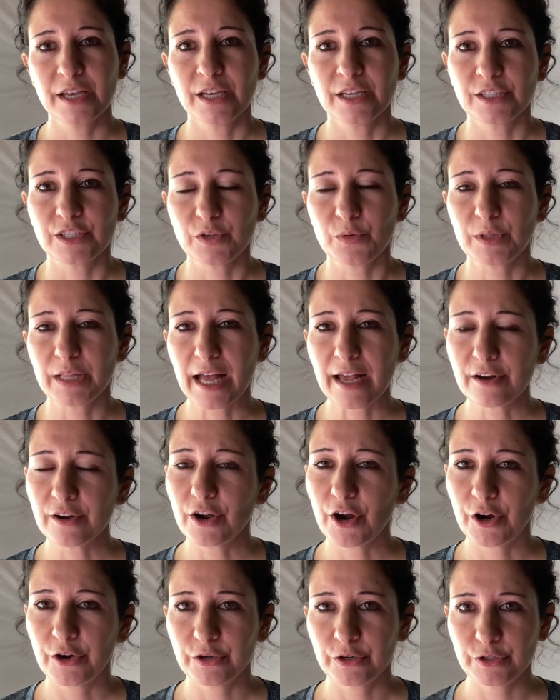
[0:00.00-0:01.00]
So a lot of
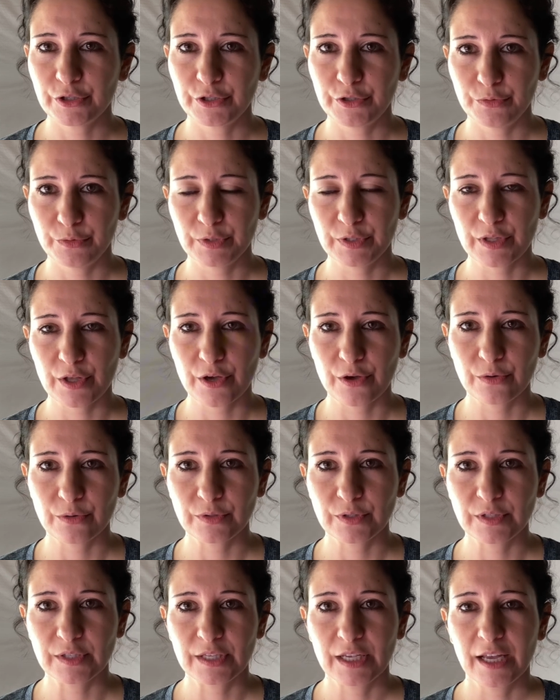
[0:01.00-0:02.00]
gardeners use
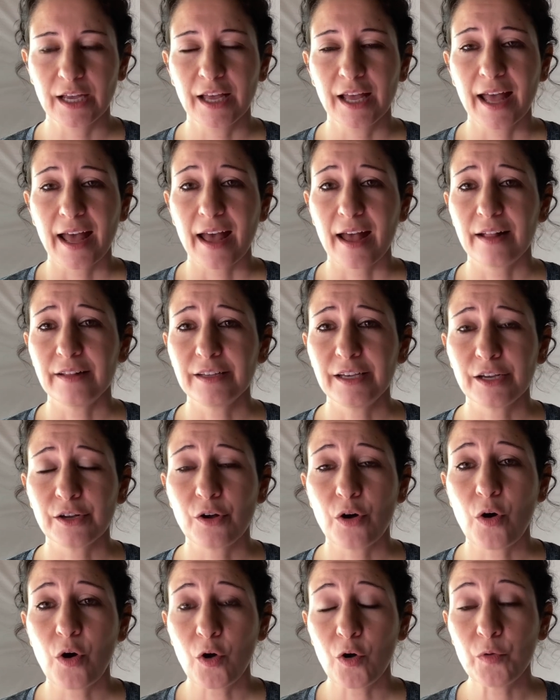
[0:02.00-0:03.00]
those. Eliot
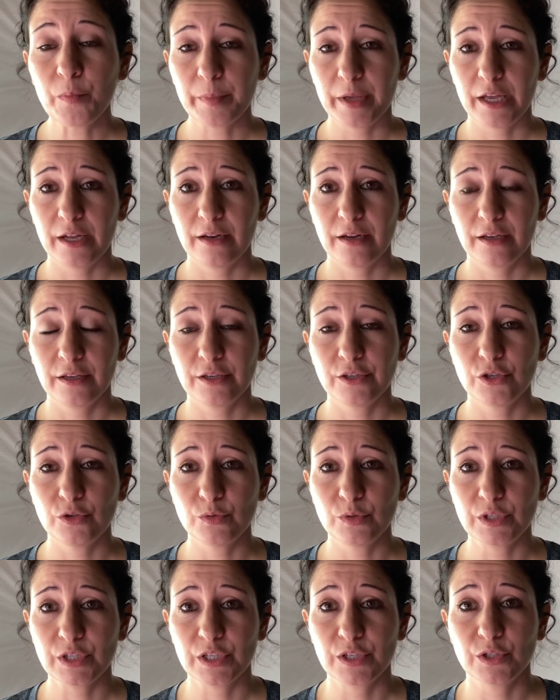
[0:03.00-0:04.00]
Coleman
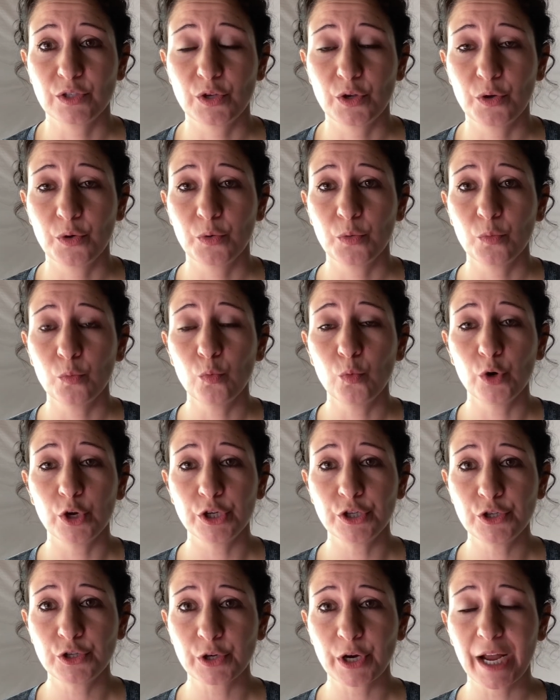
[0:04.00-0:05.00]
uses
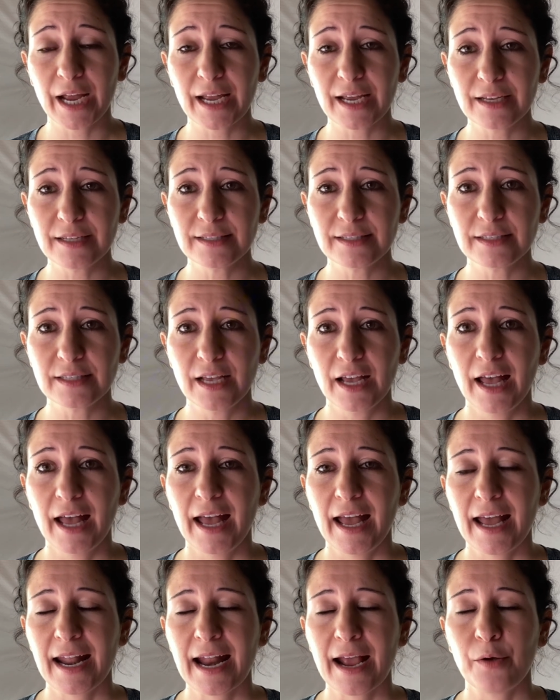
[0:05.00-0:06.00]
wood trays,
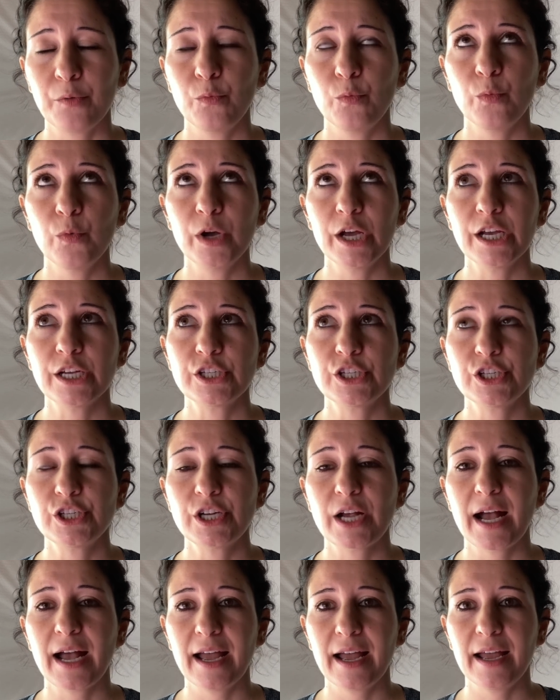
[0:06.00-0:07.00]
and I
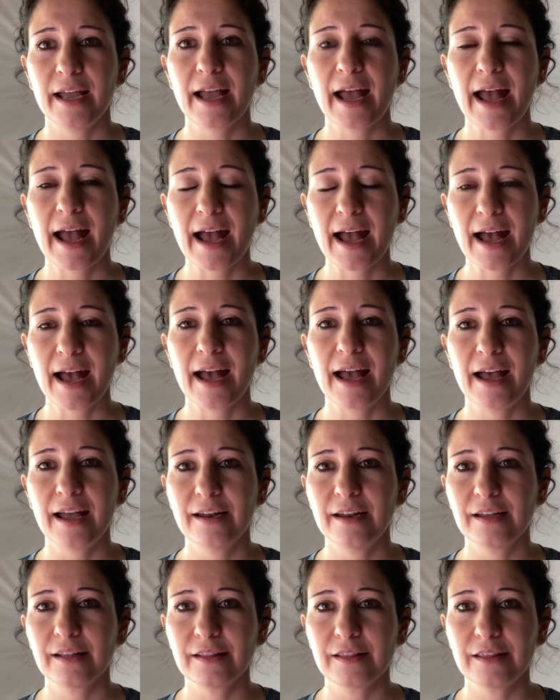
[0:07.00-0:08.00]
wish I
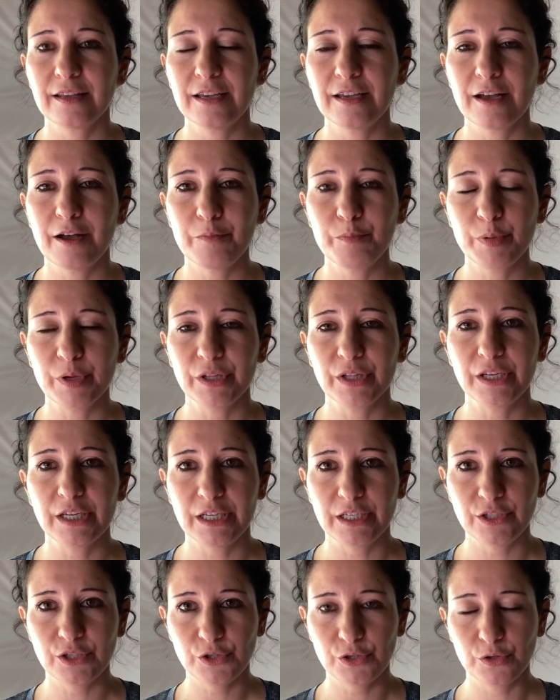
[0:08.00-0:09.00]
had the
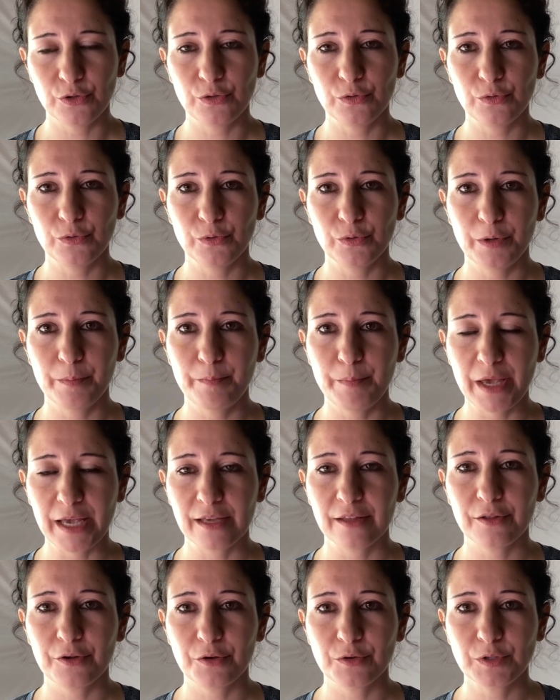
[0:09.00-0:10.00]
ability to
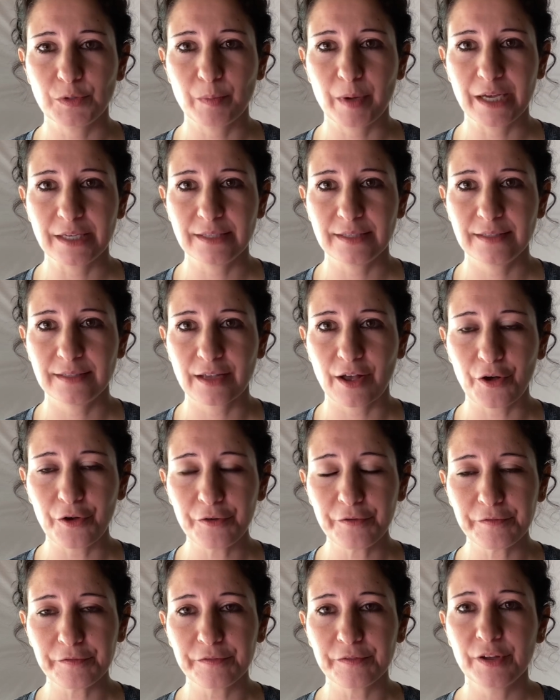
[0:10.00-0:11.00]
make those
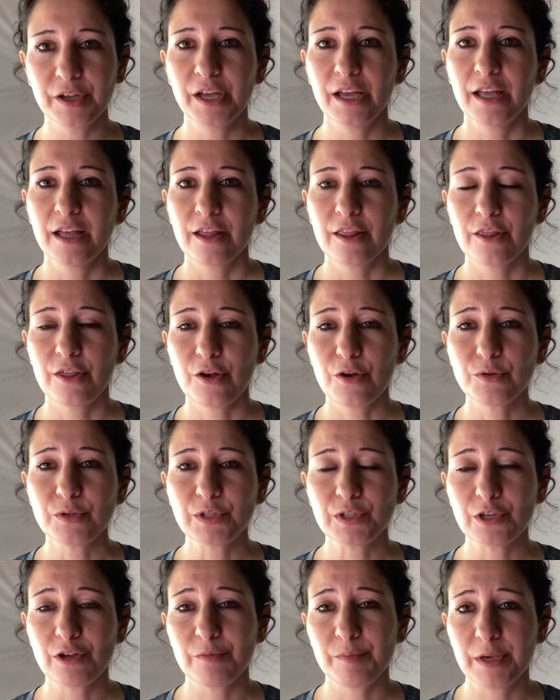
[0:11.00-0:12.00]
myself.
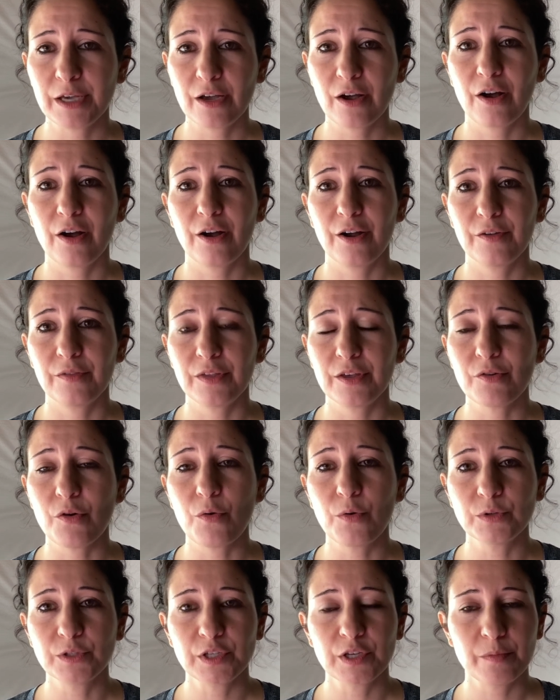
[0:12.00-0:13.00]
Those to me are the
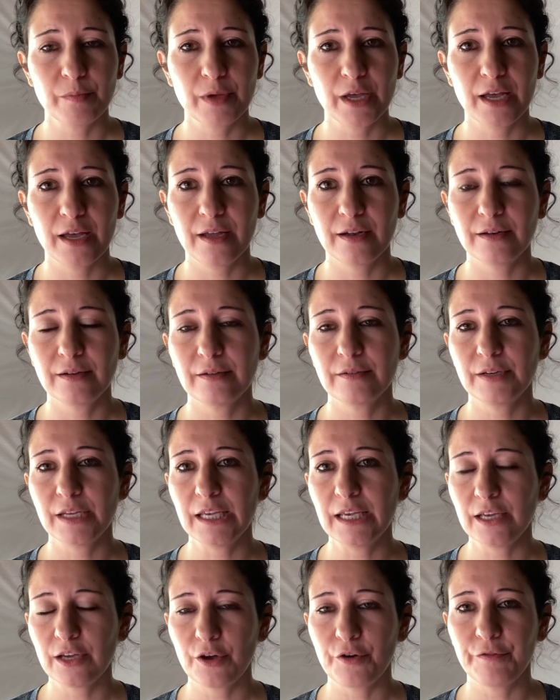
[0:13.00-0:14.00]
ultimate
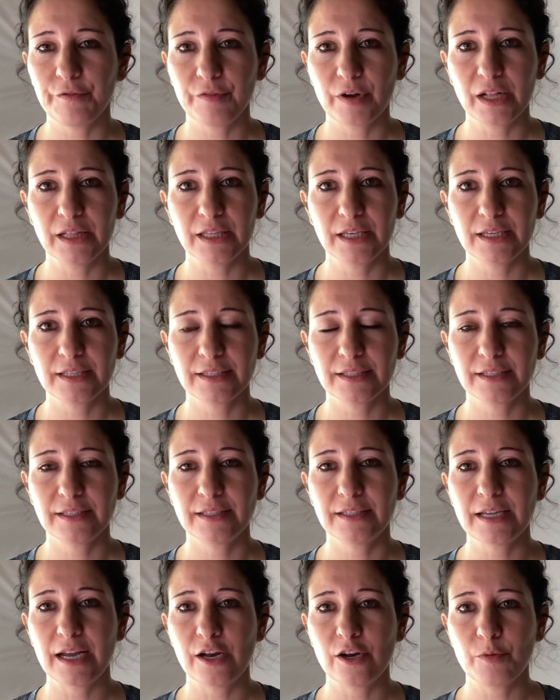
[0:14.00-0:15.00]
eco-friendly,
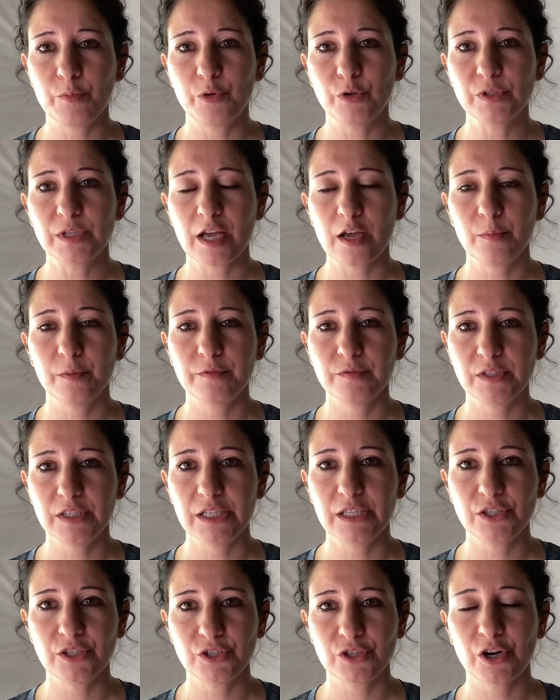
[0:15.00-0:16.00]
sustainable type of
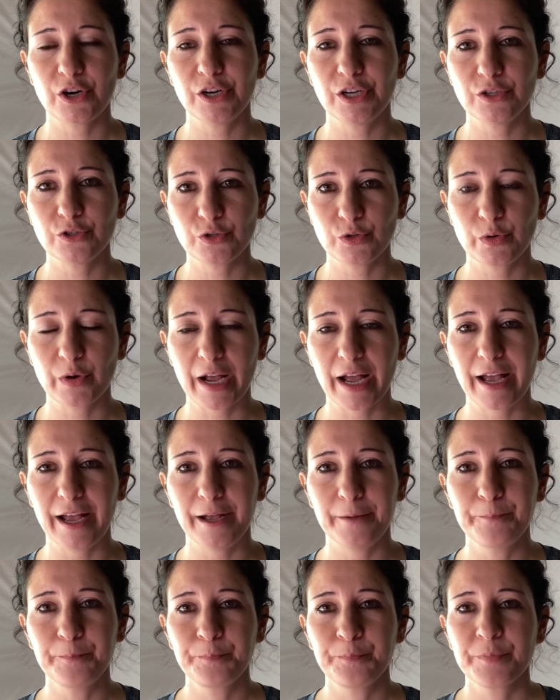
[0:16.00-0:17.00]
seed starting
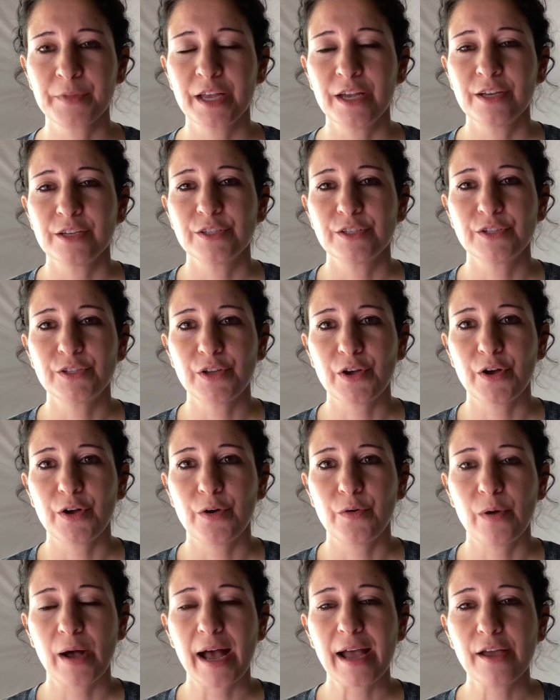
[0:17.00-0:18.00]
tray.
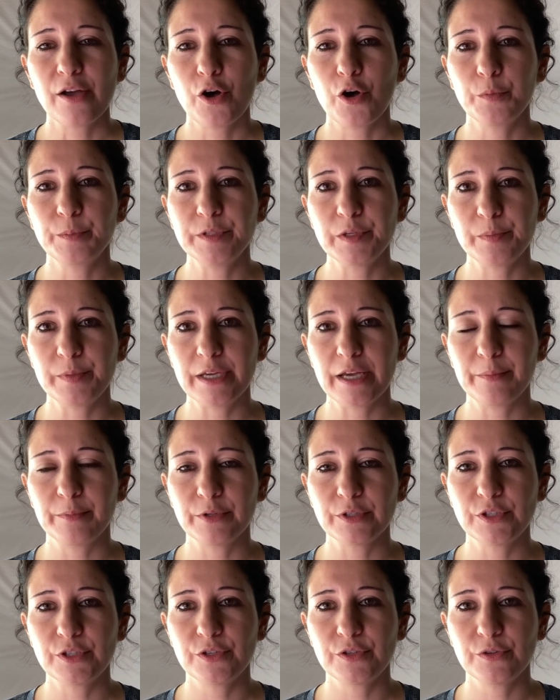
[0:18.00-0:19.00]
So I hope to be
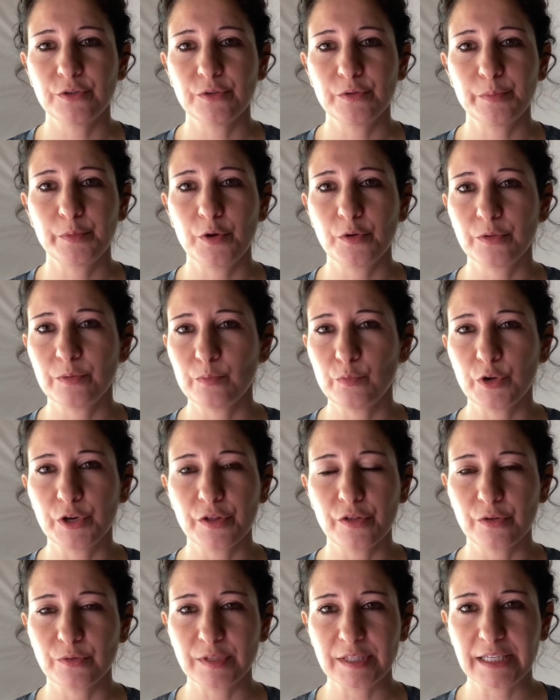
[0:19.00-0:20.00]
able to put one
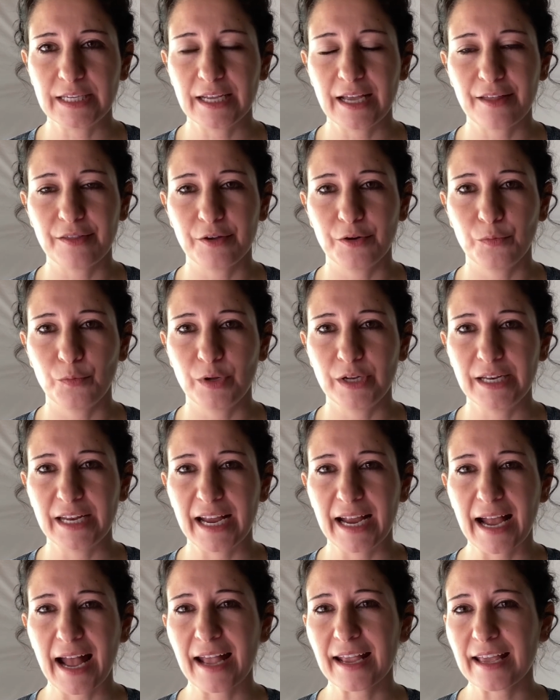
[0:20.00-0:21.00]
of those together one
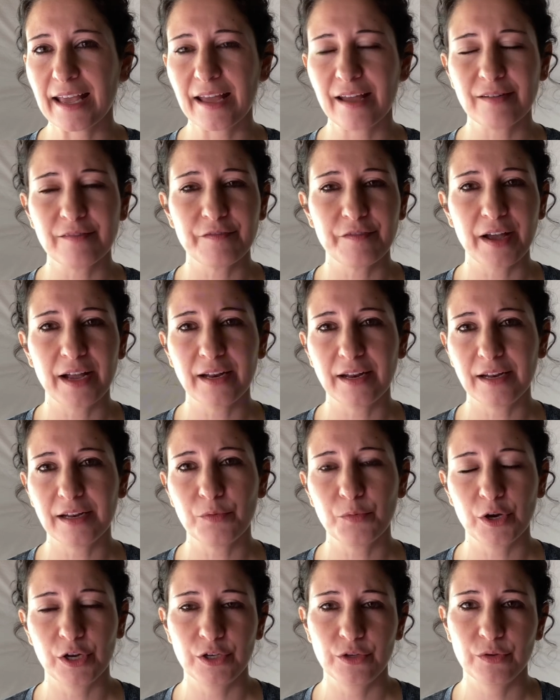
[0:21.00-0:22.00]
day. I can't find
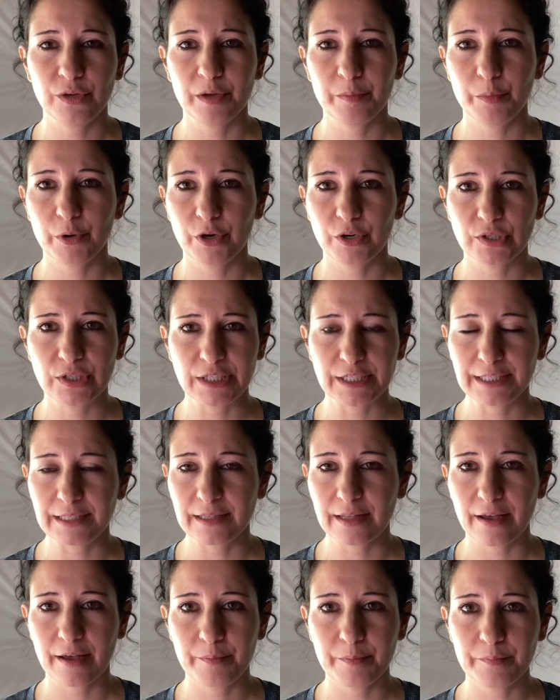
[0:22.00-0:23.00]
anywhere you can purchase
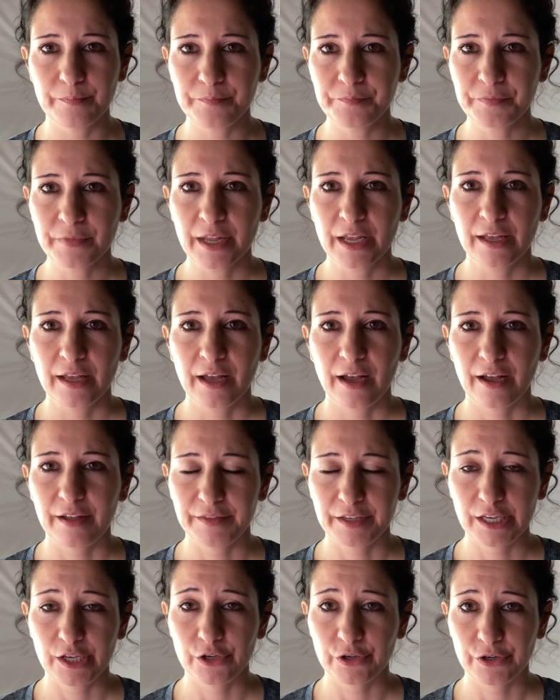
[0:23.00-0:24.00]
them
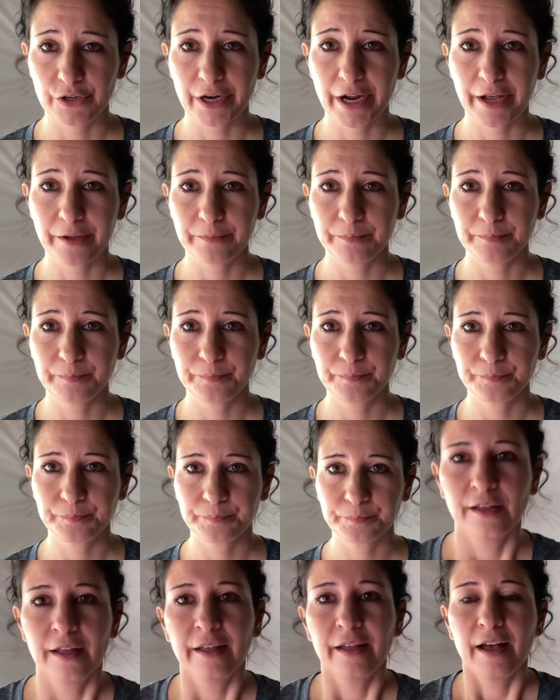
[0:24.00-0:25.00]
on the internet.
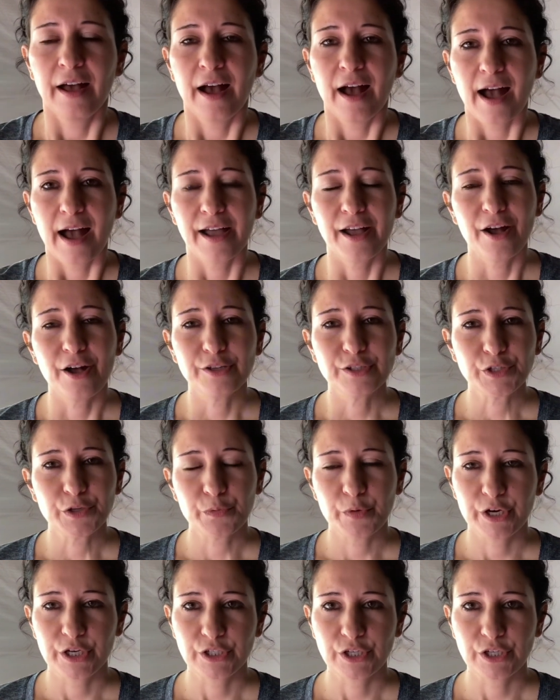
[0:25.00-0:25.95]
I also want to